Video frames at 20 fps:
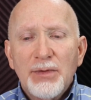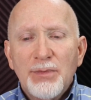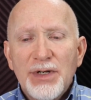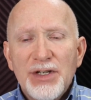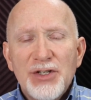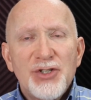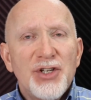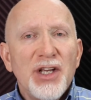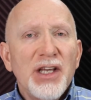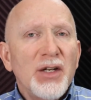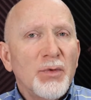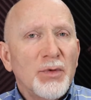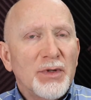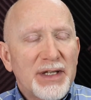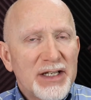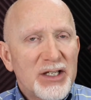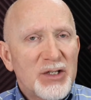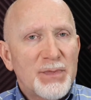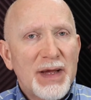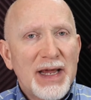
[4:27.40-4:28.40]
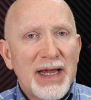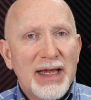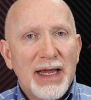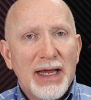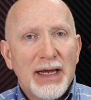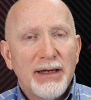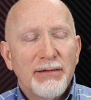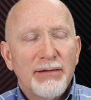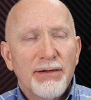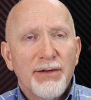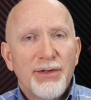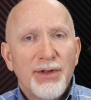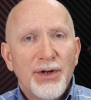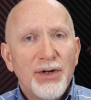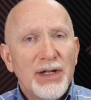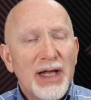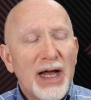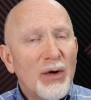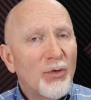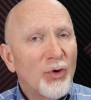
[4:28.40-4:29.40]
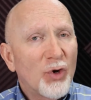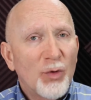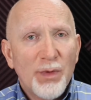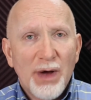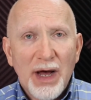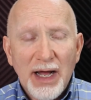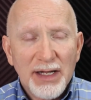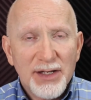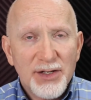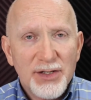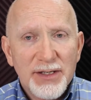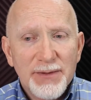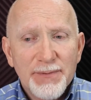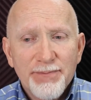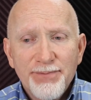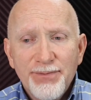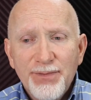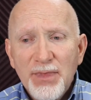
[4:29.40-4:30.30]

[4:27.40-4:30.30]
But generally speaking, they're not robots.